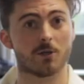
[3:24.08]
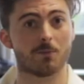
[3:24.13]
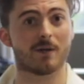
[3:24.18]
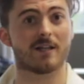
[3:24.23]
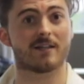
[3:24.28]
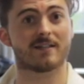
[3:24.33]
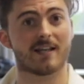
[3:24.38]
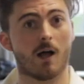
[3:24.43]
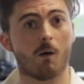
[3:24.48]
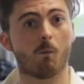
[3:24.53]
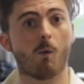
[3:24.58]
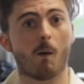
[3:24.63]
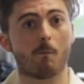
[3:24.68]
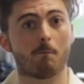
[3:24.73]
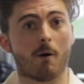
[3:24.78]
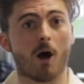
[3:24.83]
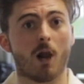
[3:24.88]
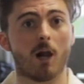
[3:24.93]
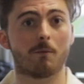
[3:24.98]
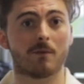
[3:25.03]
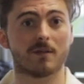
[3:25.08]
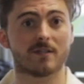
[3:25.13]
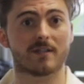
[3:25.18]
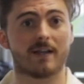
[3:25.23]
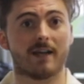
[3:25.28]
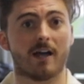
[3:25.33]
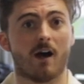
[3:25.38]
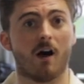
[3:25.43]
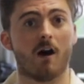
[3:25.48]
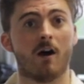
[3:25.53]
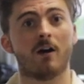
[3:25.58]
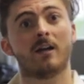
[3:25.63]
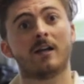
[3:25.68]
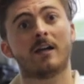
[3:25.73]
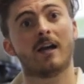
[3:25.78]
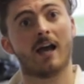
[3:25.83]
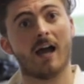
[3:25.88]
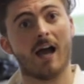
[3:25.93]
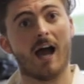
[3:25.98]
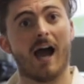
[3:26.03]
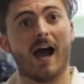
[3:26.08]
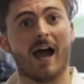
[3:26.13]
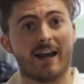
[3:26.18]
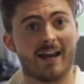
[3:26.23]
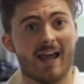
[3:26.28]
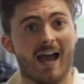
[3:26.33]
we can tell what polymers they are and